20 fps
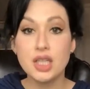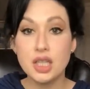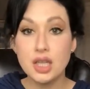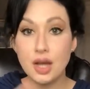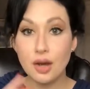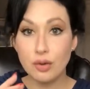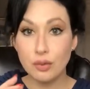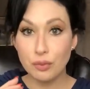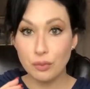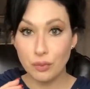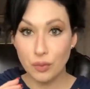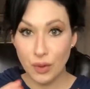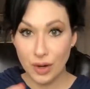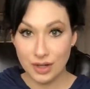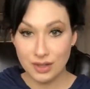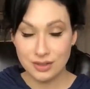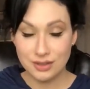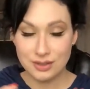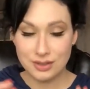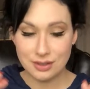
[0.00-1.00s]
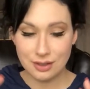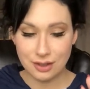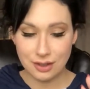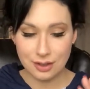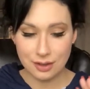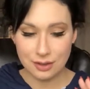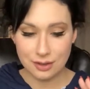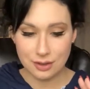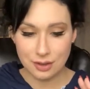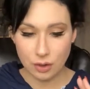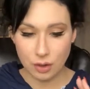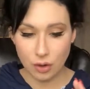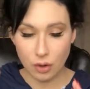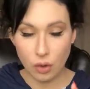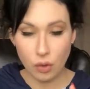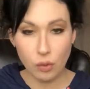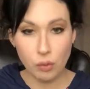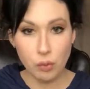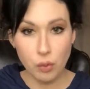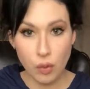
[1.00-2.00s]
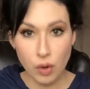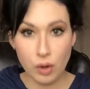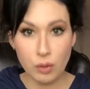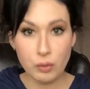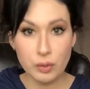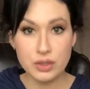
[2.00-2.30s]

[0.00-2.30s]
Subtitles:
Now, once the whole war